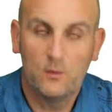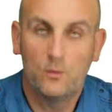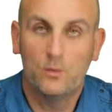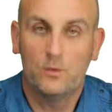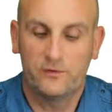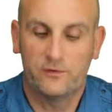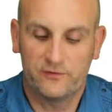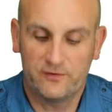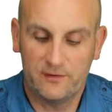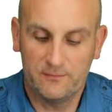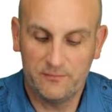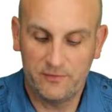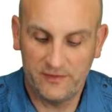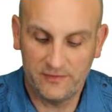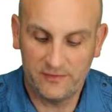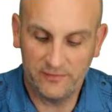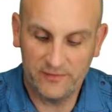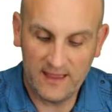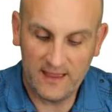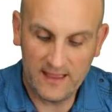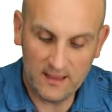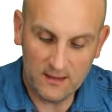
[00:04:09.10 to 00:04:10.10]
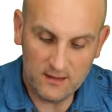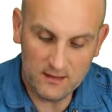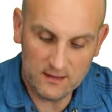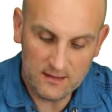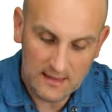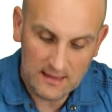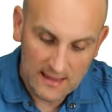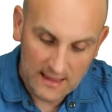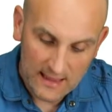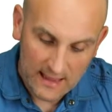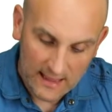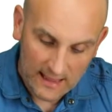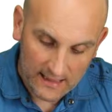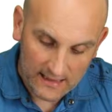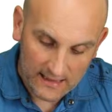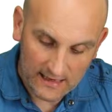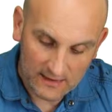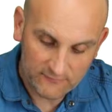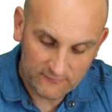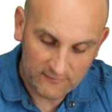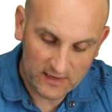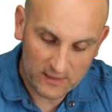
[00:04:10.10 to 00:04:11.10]
with something there and
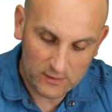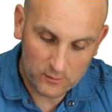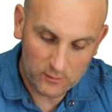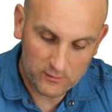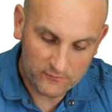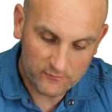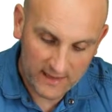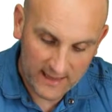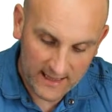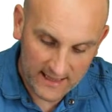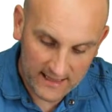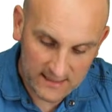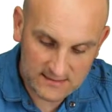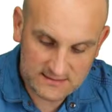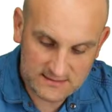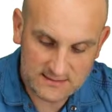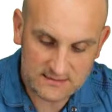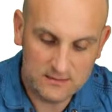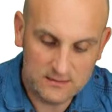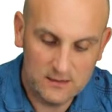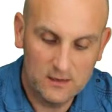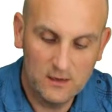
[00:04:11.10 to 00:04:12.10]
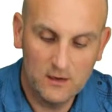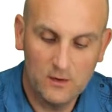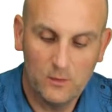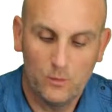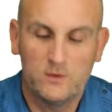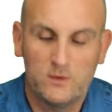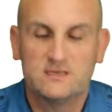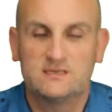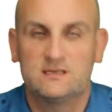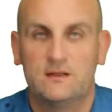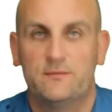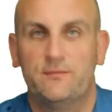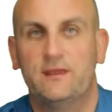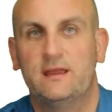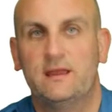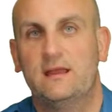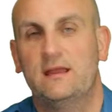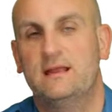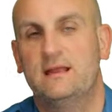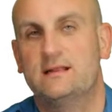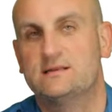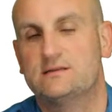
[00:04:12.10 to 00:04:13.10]
our value of x with
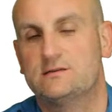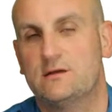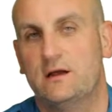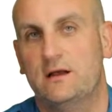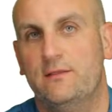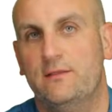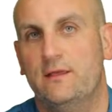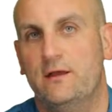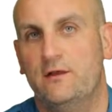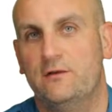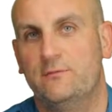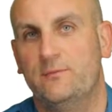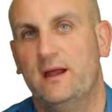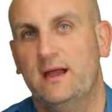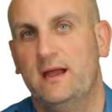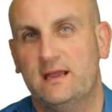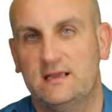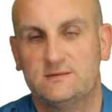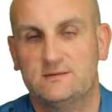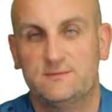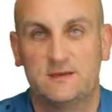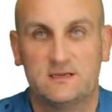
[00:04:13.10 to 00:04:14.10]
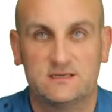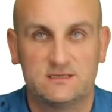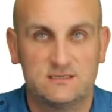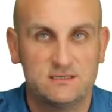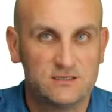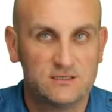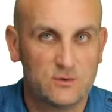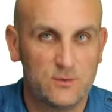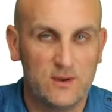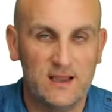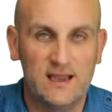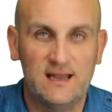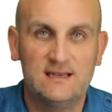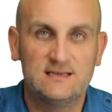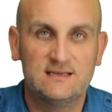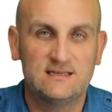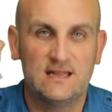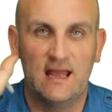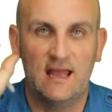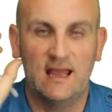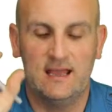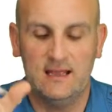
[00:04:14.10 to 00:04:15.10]
something inside those brackets, because the squared
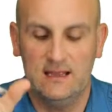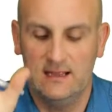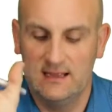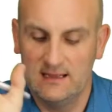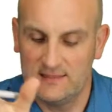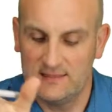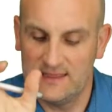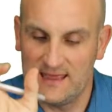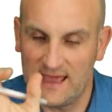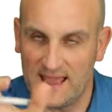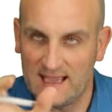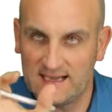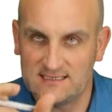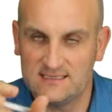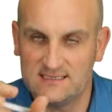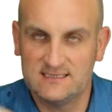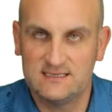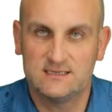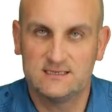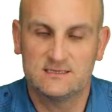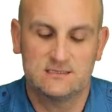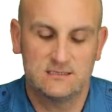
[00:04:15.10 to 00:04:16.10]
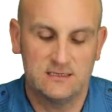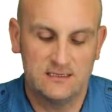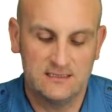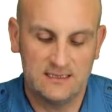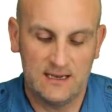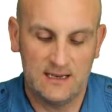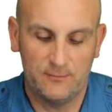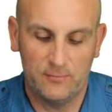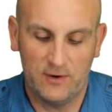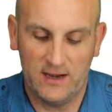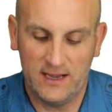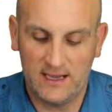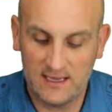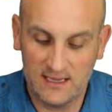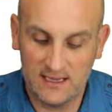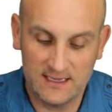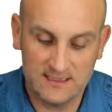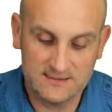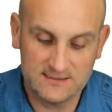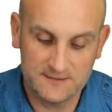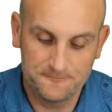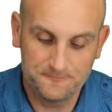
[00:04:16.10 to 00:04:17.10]
is there, the x is inside that
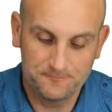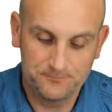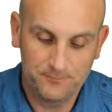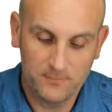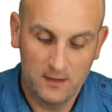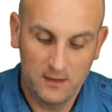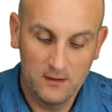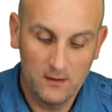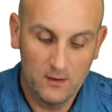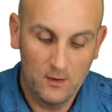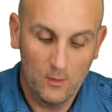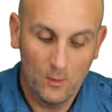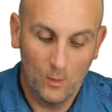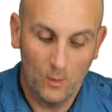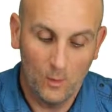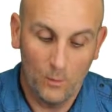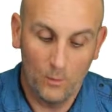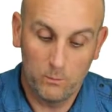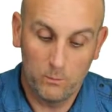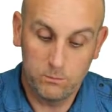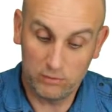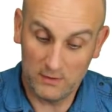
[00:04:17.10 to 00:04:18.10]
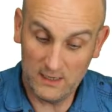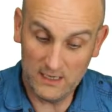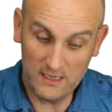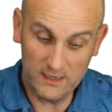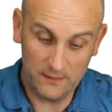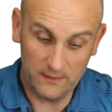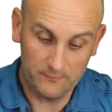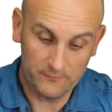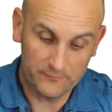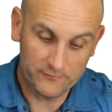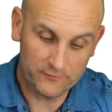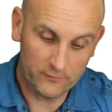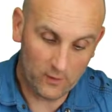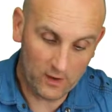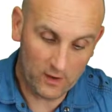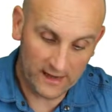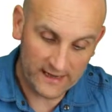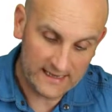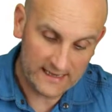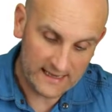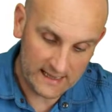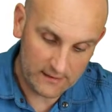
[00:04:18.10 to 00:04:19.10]
bracket. Brilliant. So
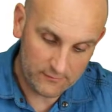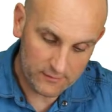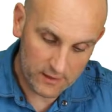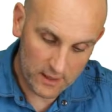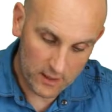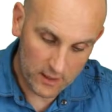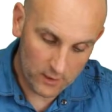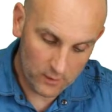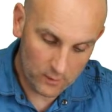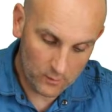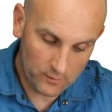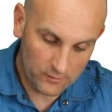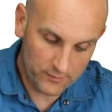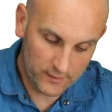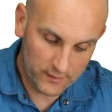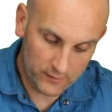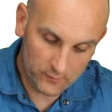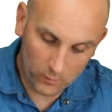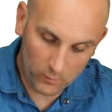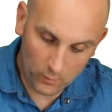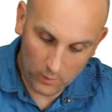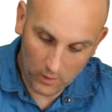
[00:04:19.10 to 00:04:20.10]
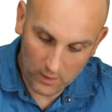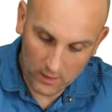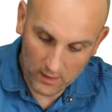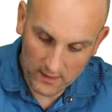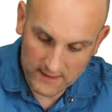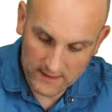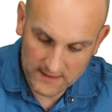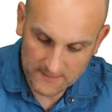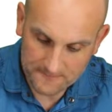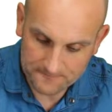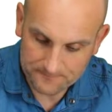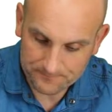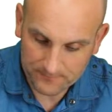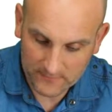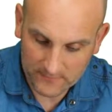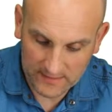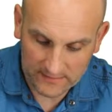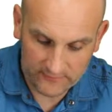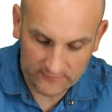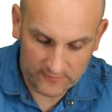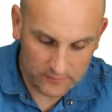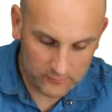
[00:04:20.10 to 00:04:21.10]
I now know that y
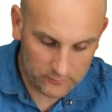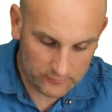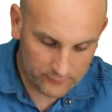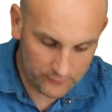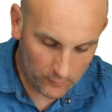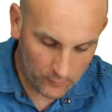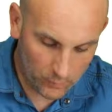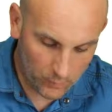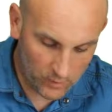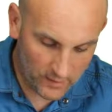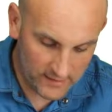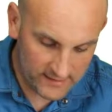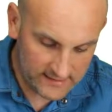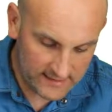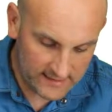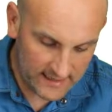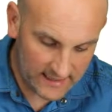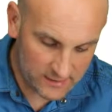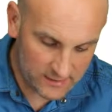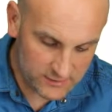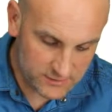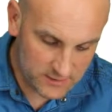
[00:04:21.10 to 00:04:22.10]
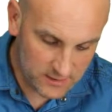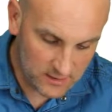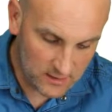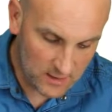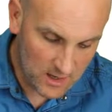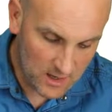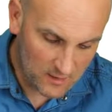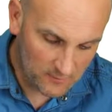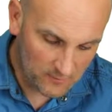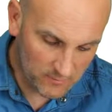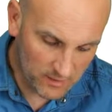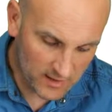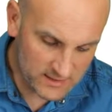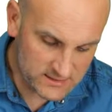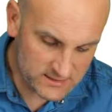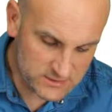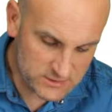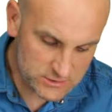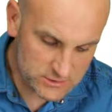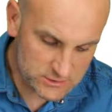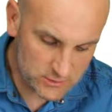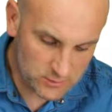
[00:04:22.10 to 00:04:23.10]
is equal to y dashed
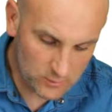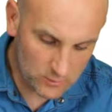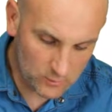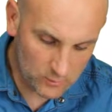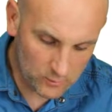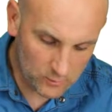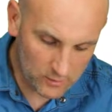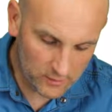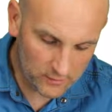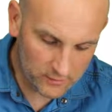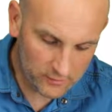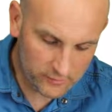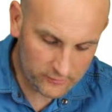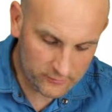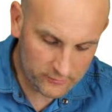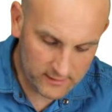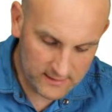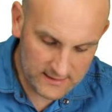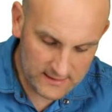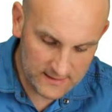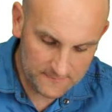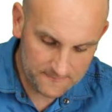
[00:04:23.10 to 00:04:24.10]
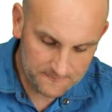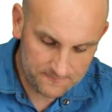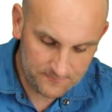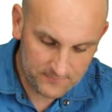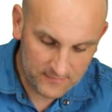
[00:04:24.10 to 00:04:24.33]
plus 2 all on 3.